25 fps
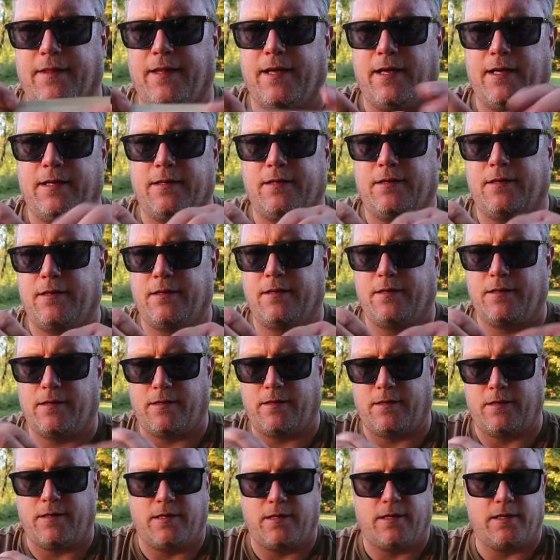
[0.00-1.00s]
that.
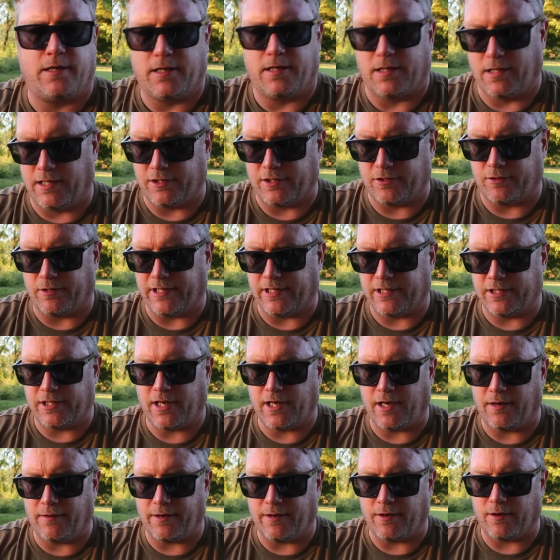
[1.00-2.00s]
You literally
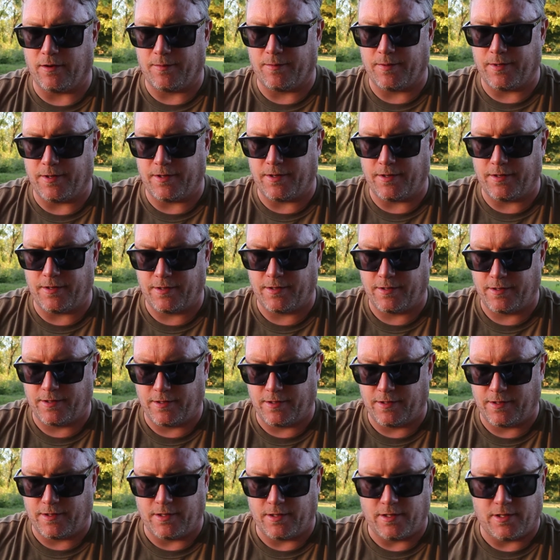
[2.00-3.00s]
tear it open,
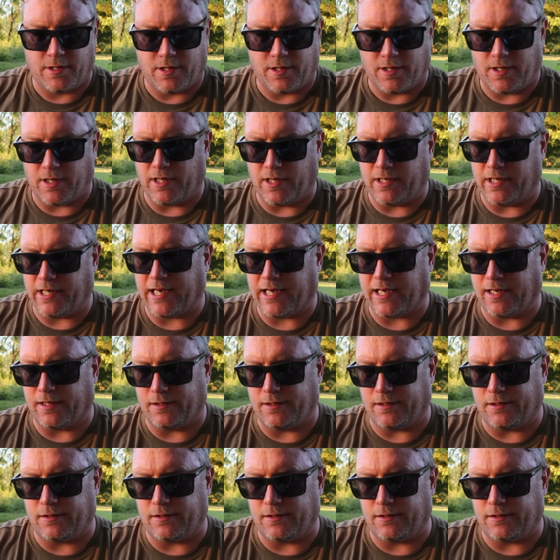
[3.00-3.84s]
and you get